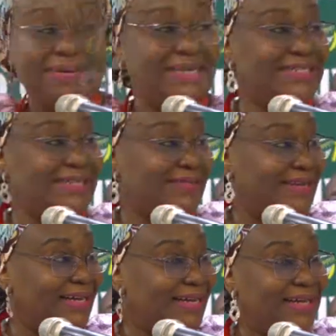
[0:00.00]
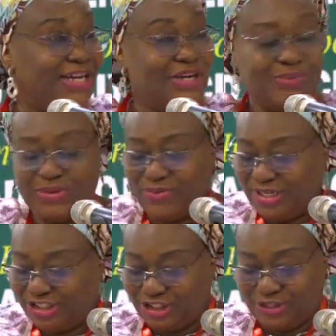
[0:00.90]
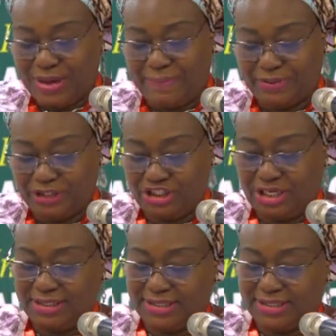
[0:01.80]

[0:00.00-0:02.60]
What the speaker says: particular, we wish to appreciate